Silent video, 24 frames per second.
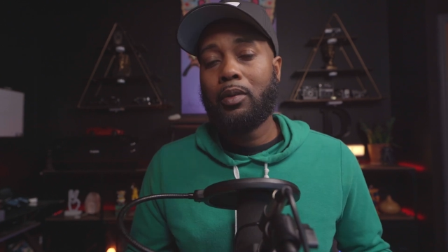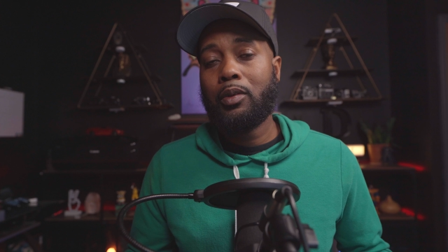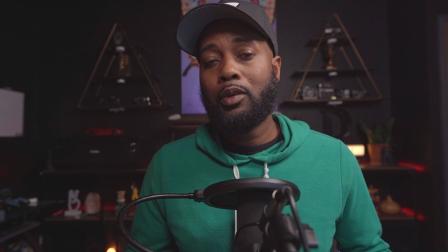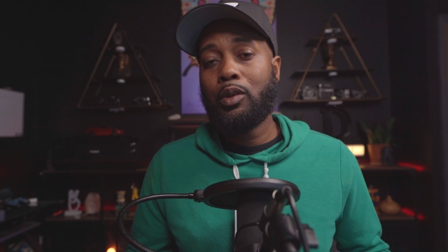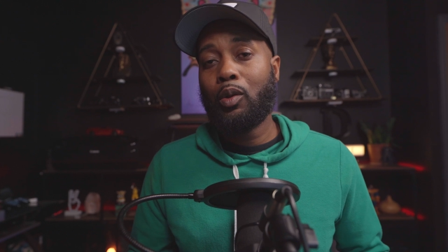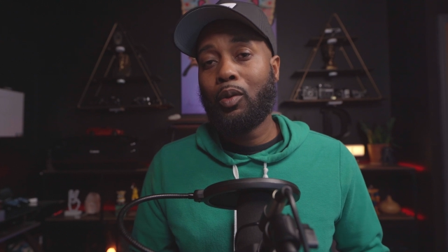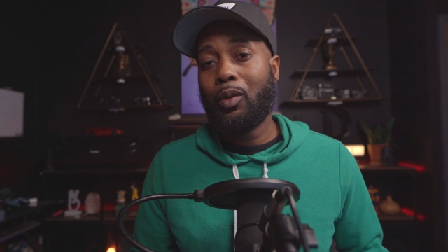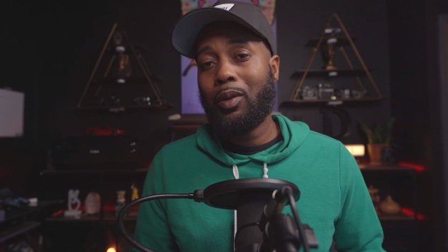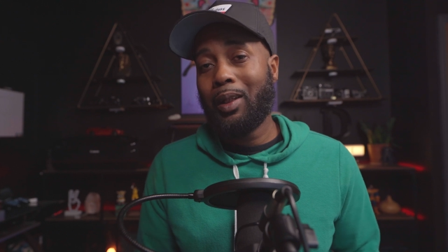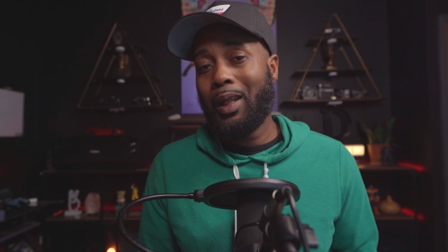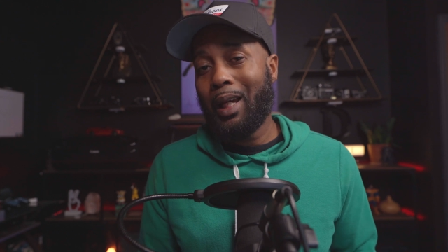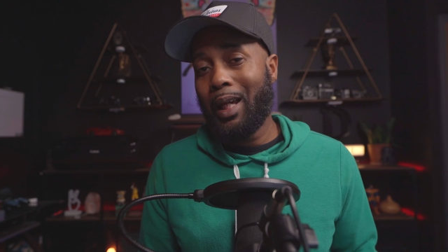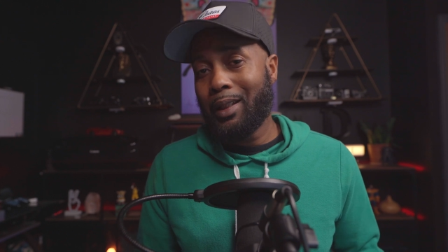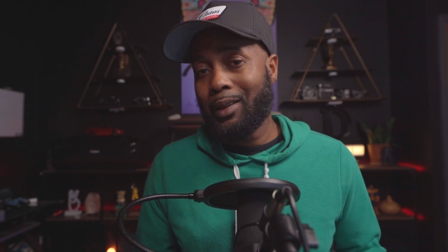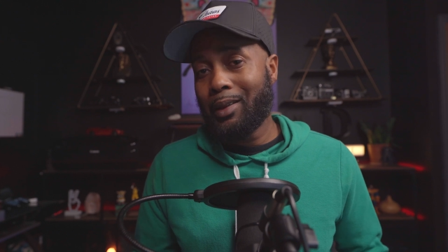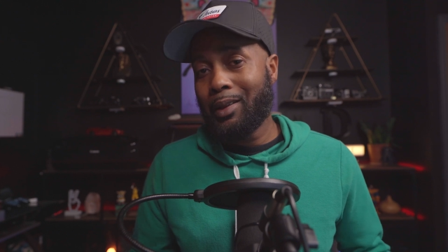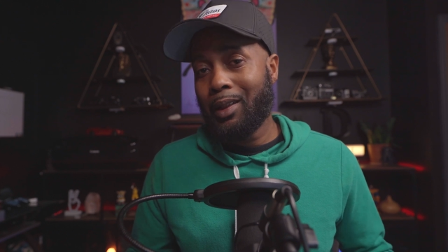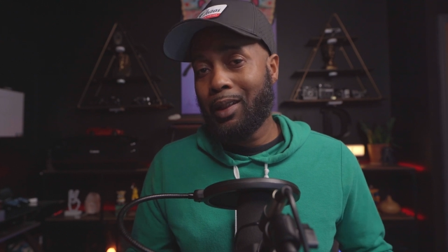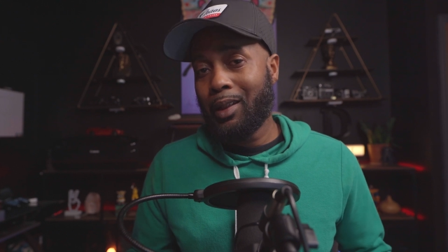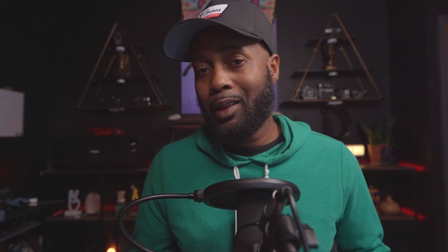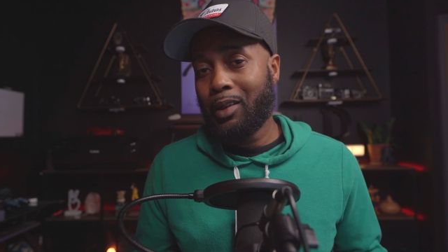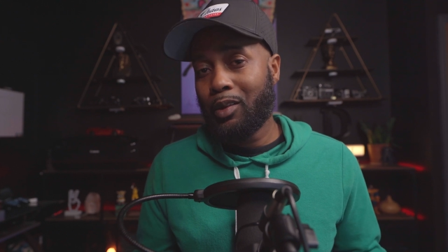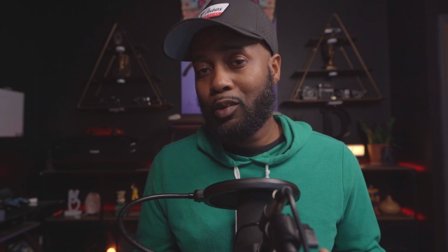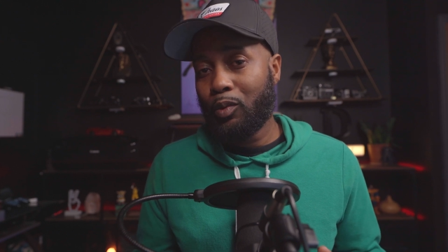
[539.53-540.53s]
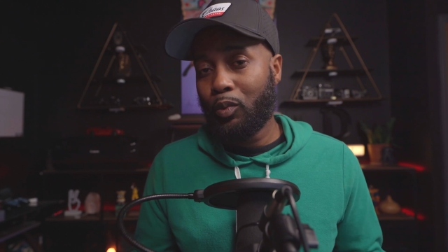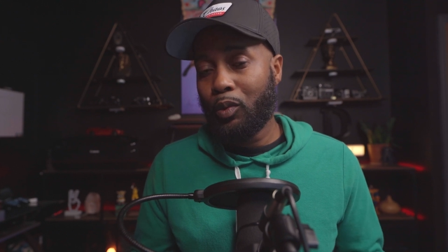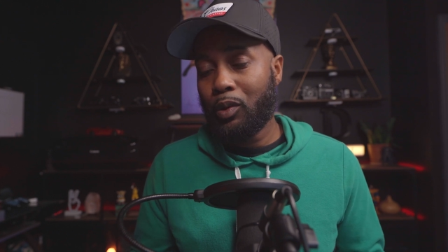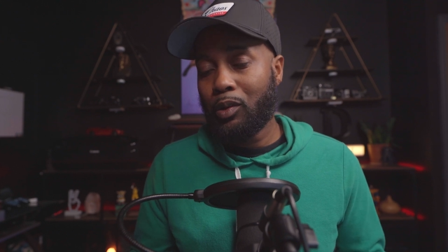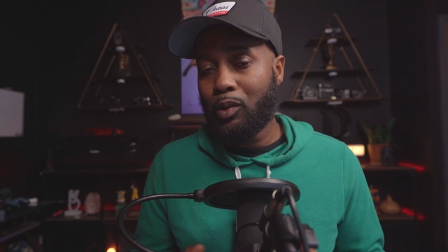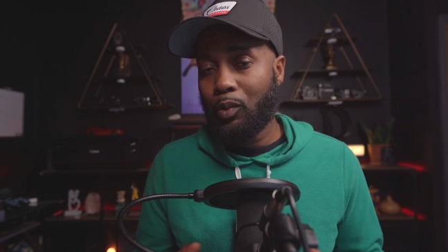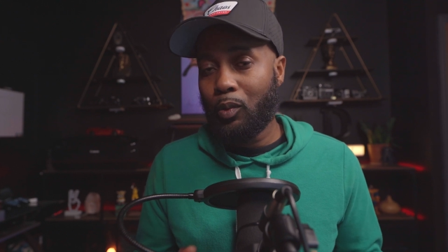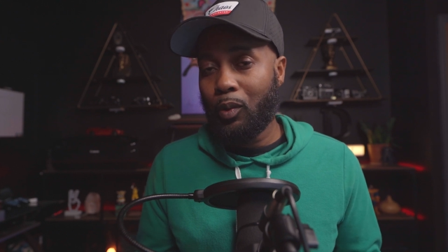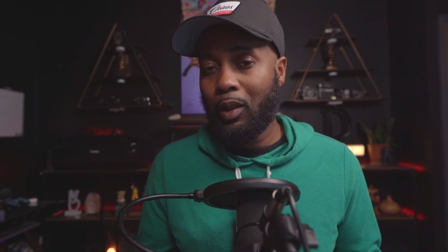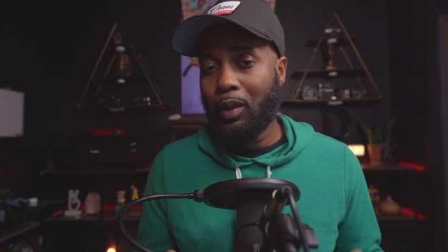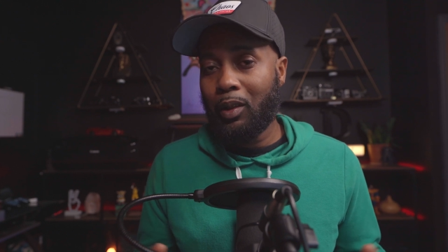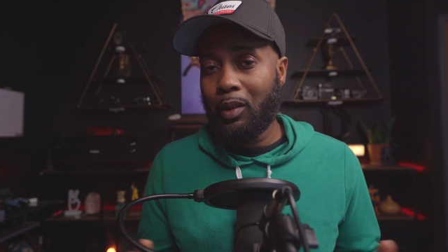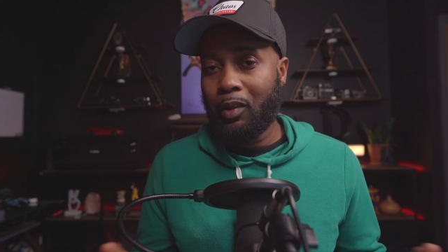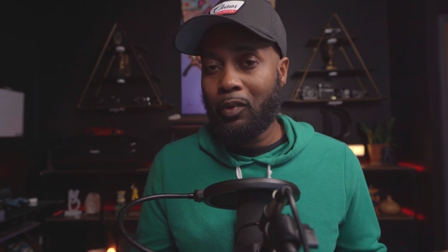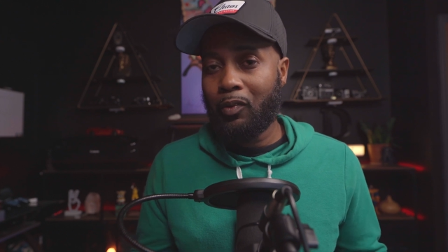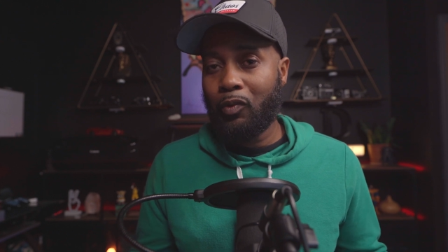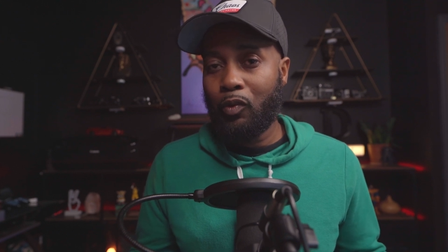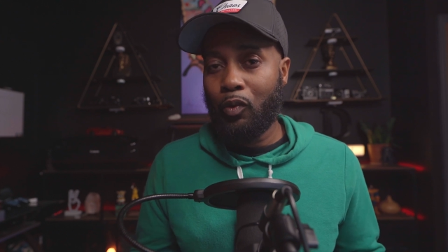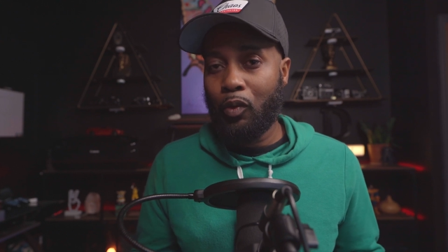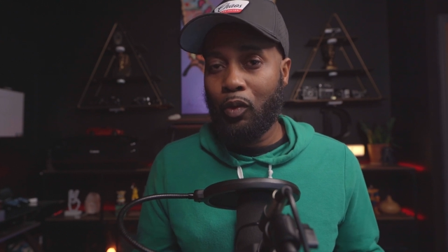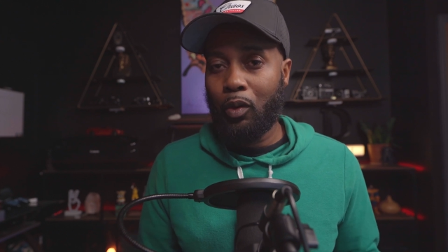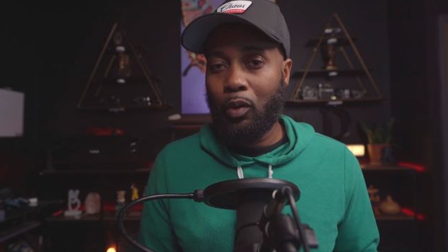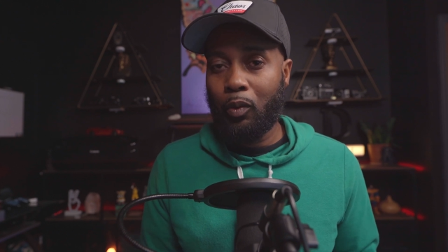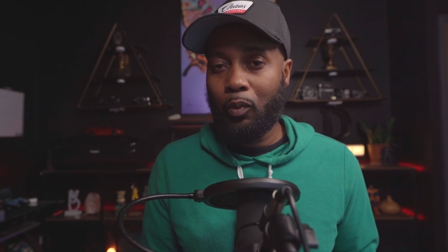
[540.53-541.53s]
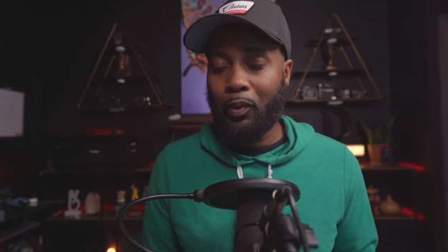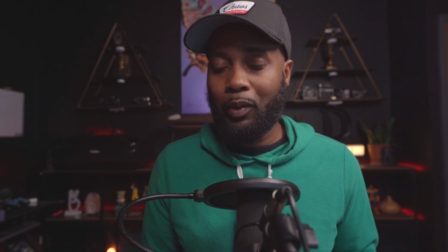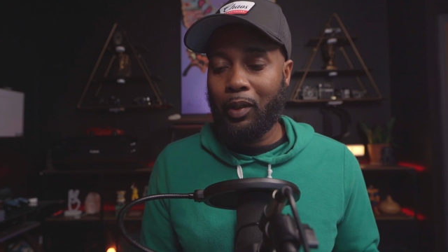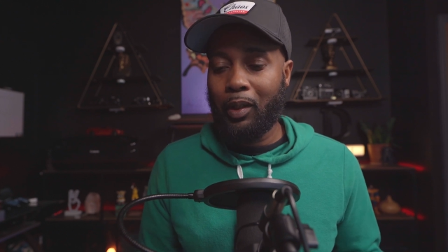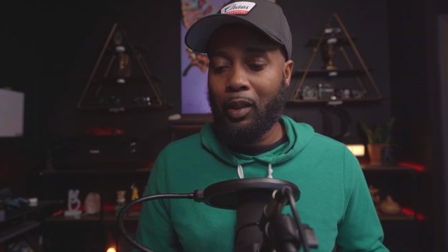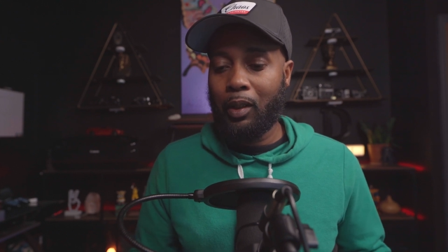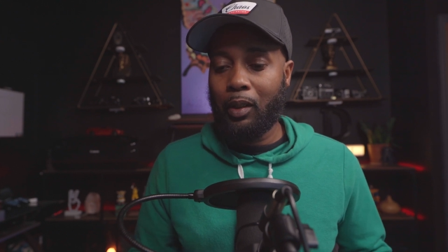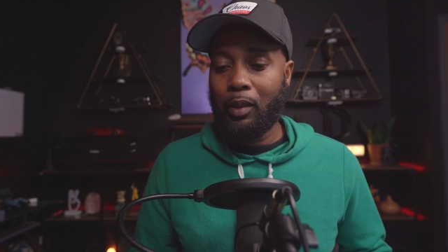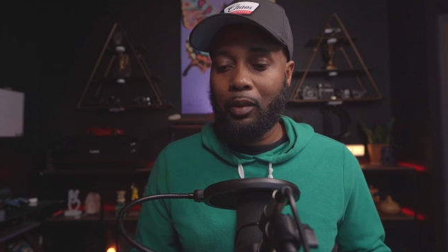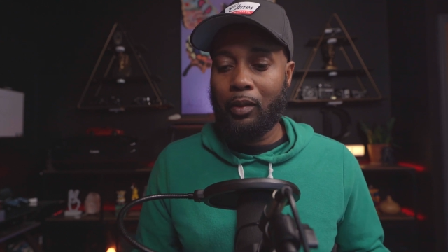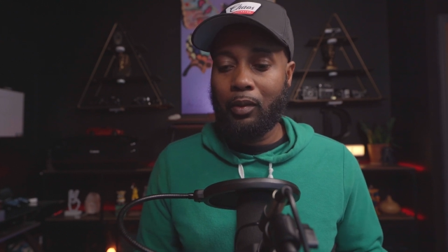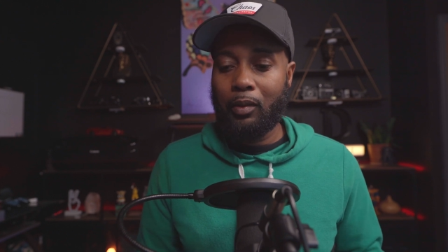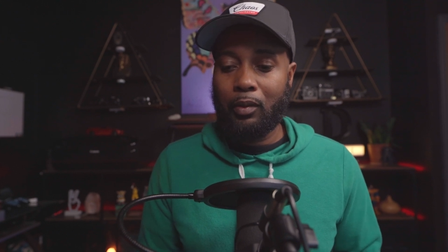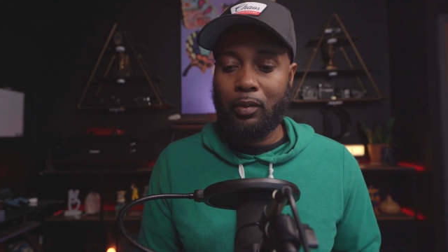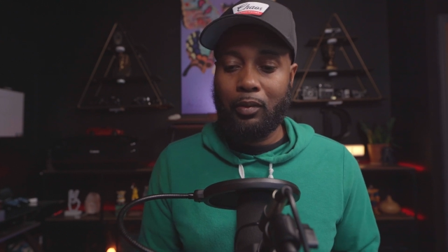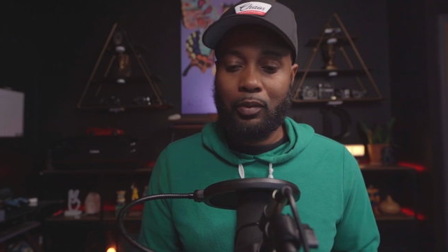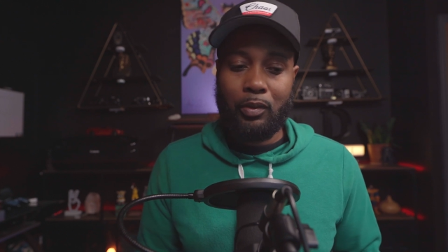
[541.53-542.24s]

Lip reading: So the last thing is, what do I look for when